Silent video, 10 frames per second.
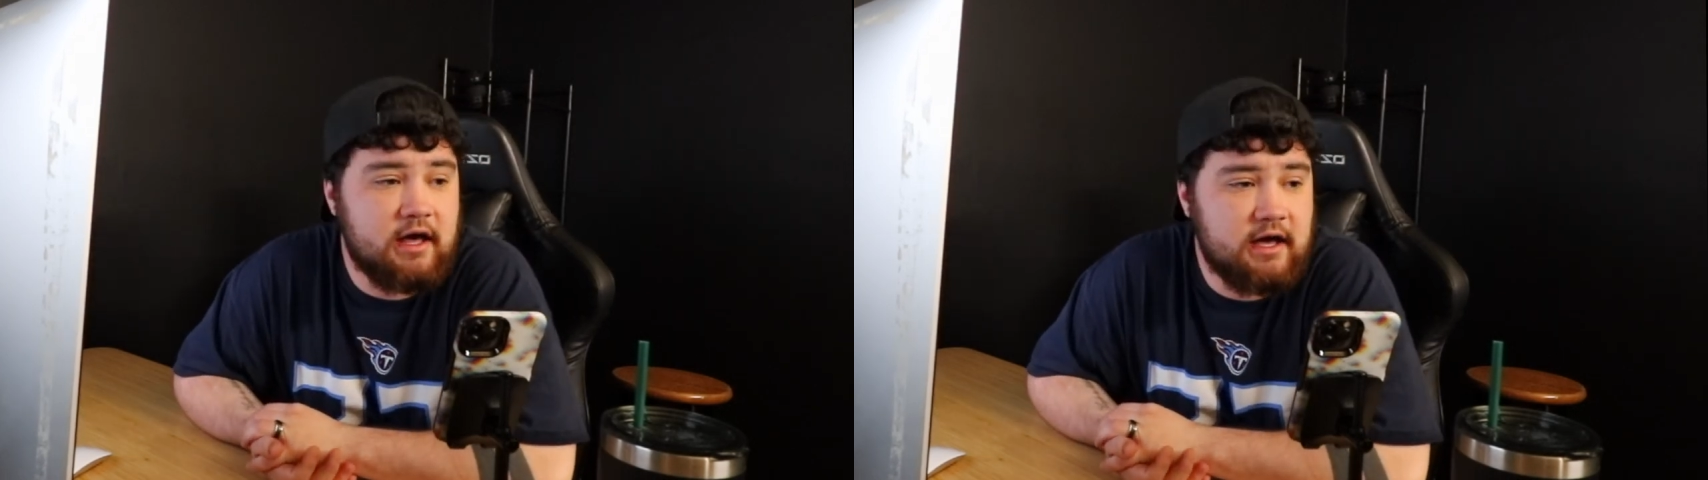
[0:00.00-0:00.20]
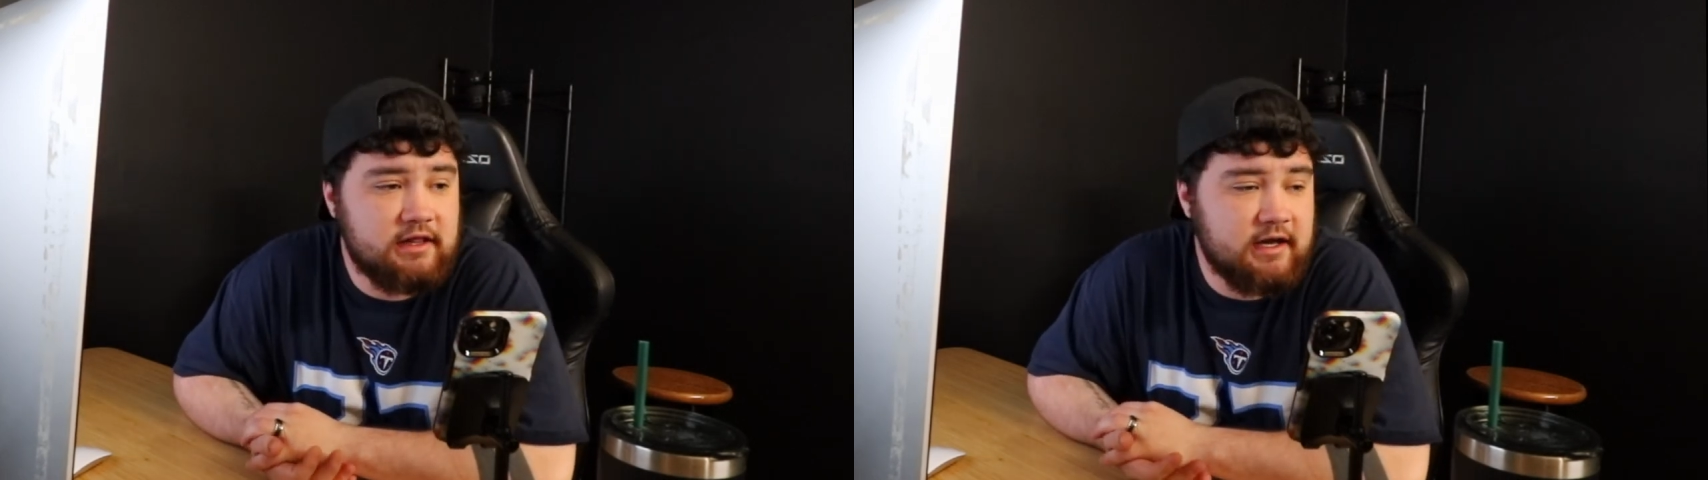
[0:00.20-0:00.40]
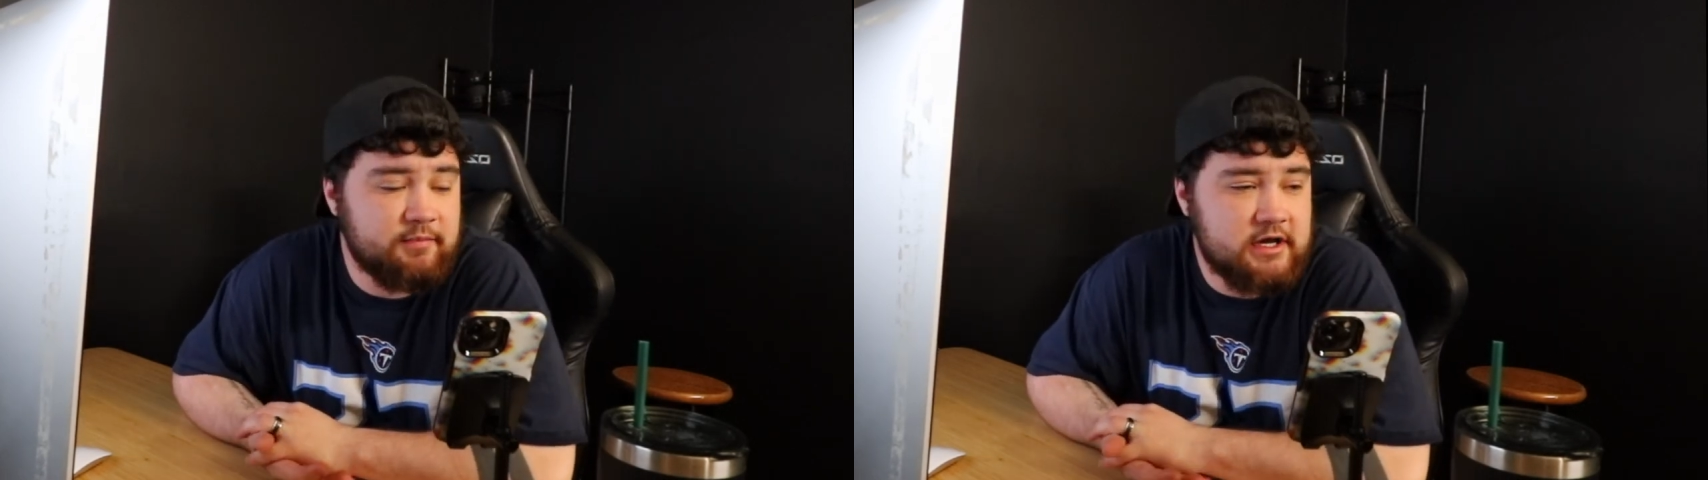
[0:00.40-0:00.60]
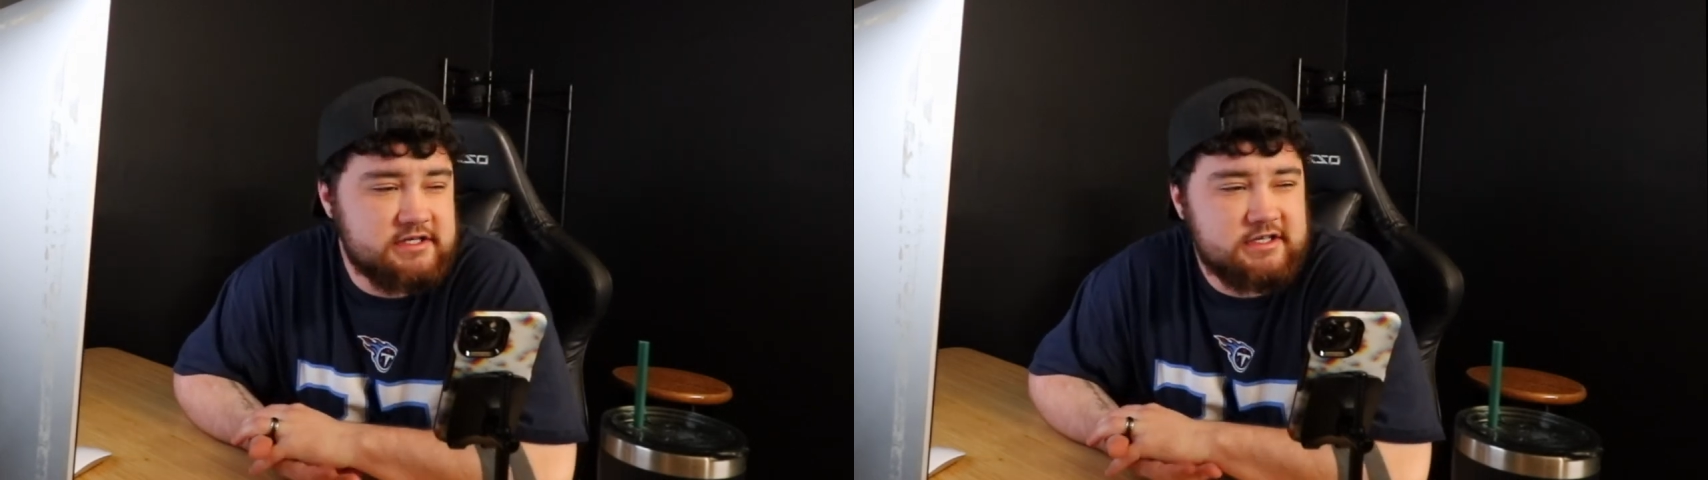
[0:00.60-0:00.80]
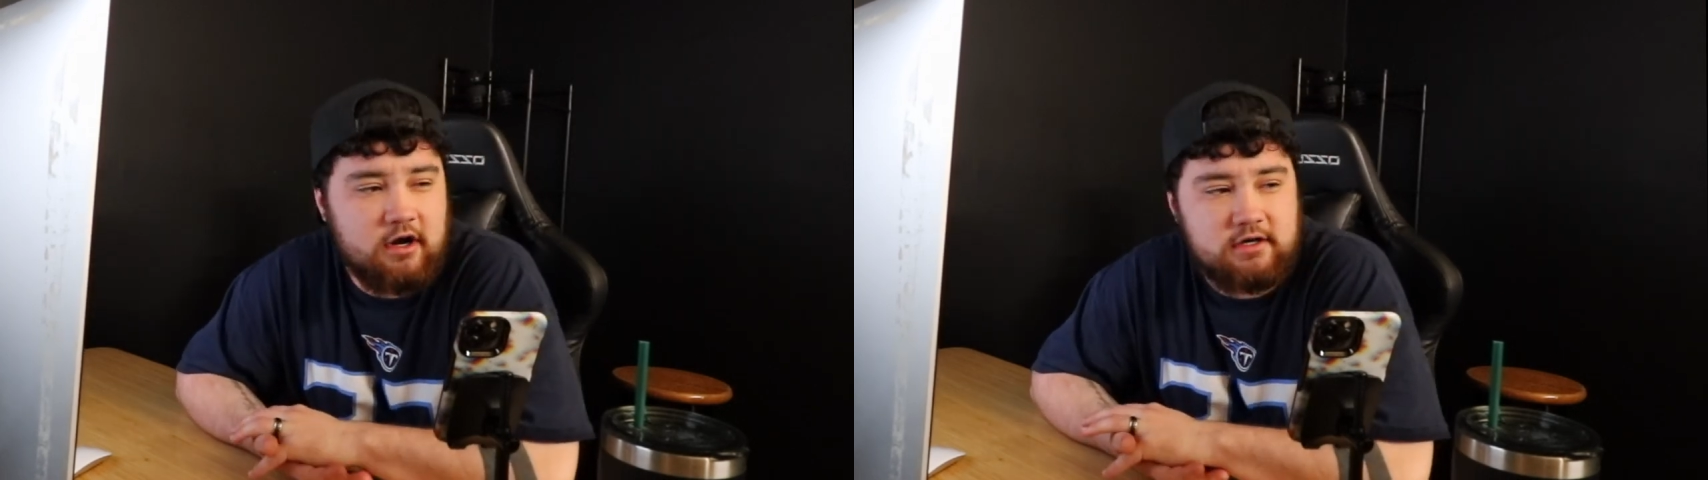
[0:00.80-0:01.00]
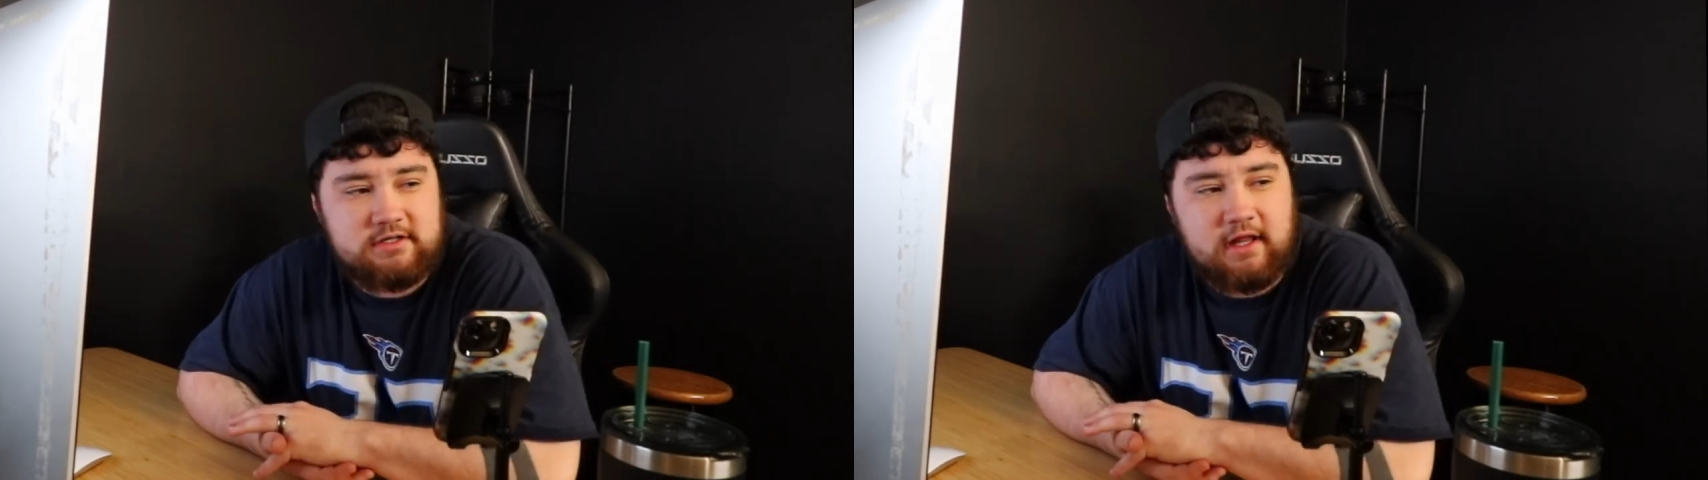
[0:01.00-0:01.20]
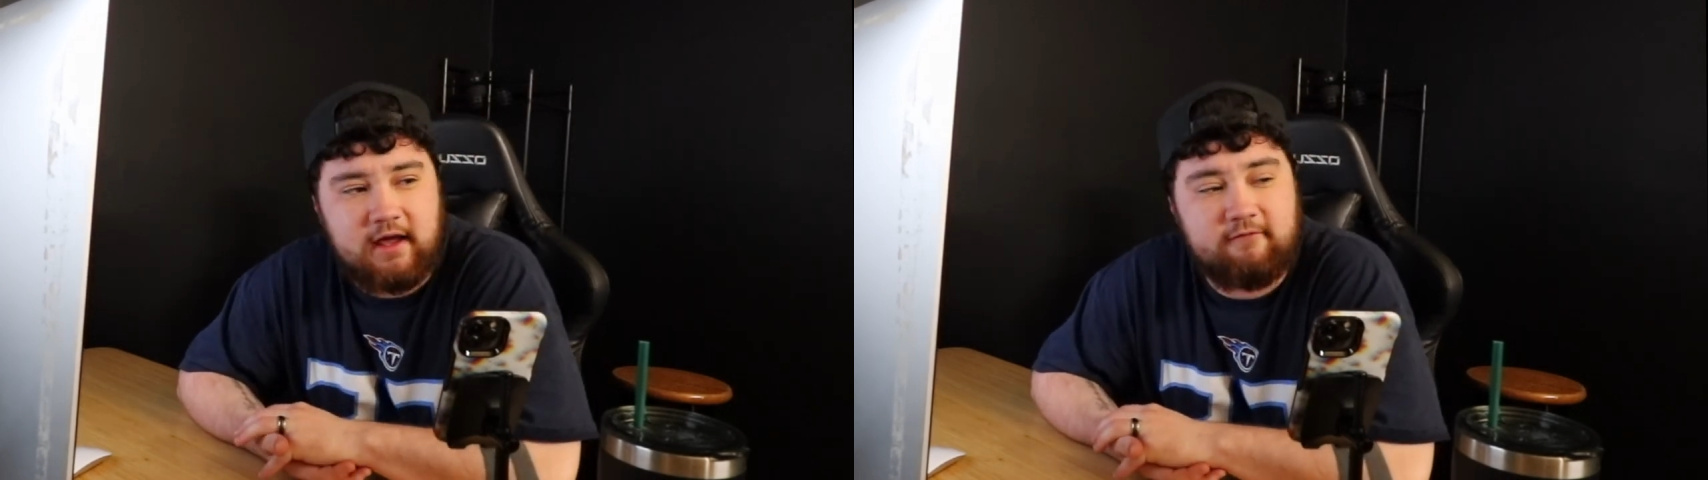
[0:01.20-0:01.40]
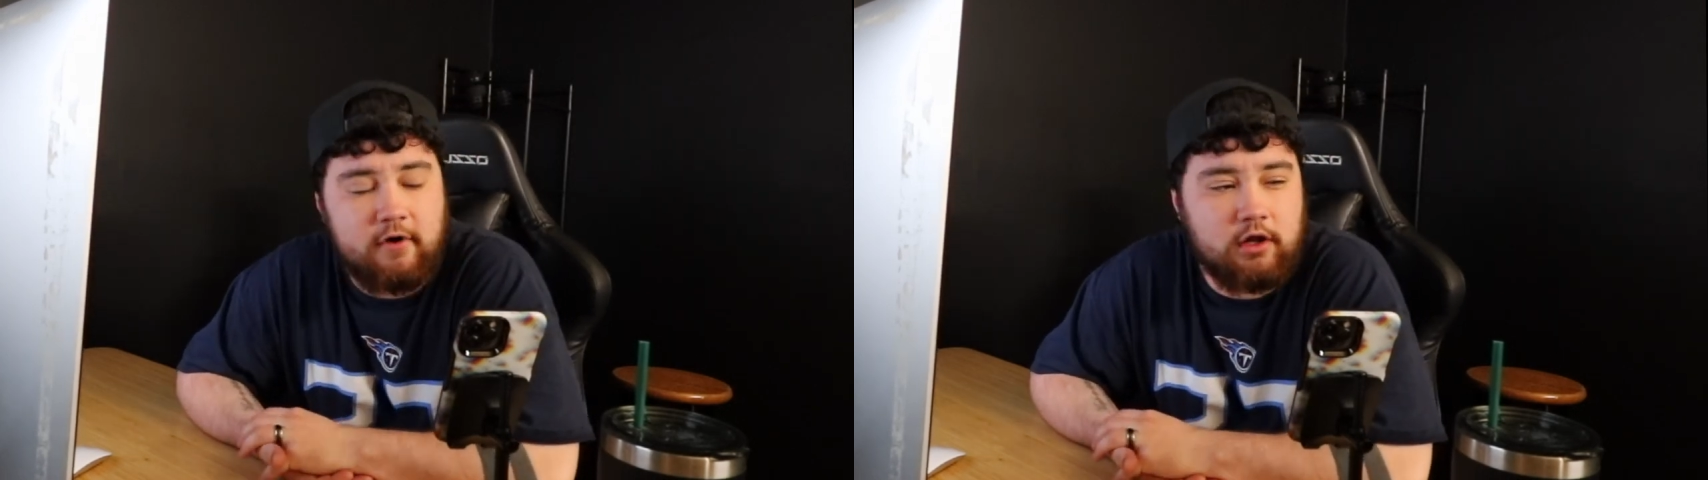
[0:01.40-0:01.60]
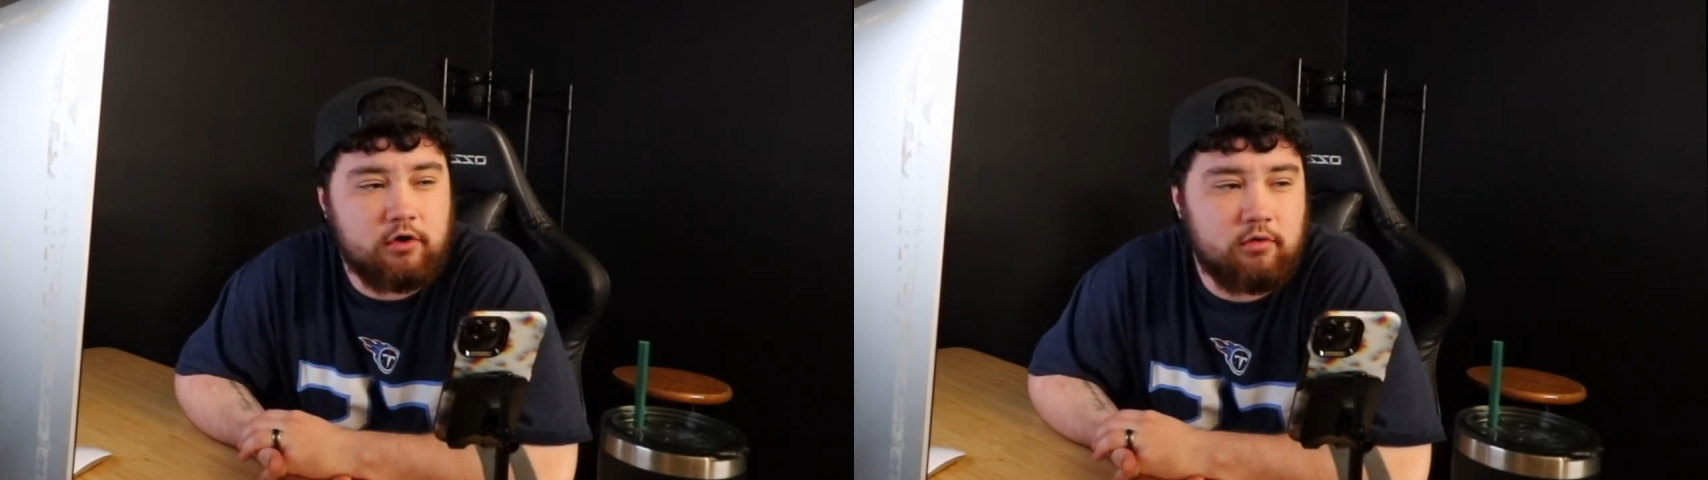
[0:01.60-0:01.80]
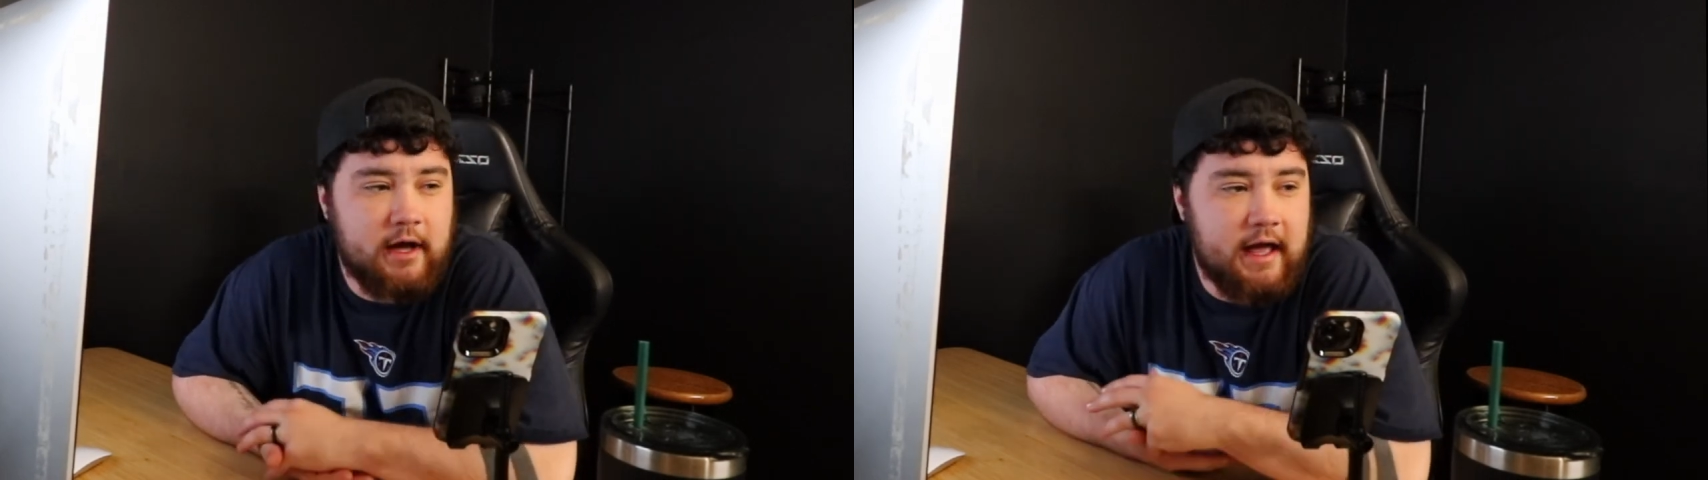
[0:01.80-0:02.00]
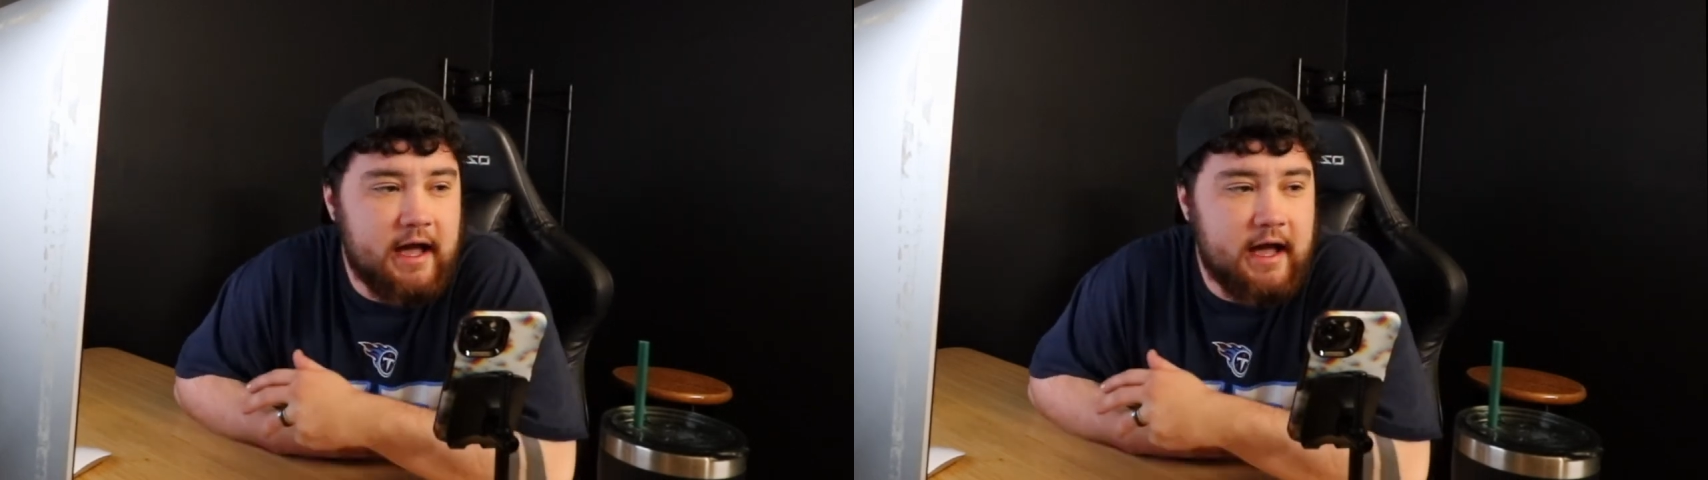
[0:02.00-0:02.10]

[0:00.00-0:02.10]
I I like my scar to like follow my